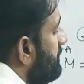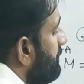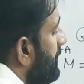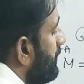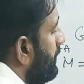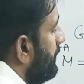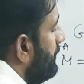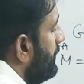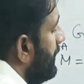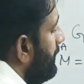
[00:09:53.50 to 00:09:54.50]
symbol
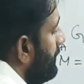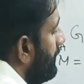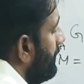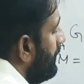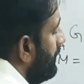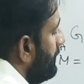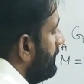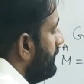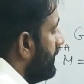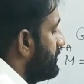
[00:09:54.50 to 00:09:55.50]
A,
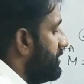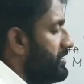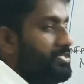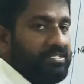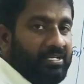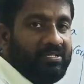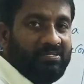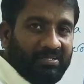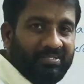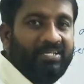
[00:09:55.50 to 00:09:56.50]
next state is
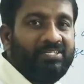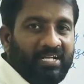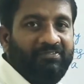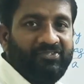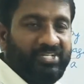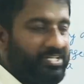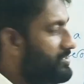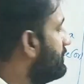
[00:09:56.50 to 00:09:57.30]
A. It's a self state.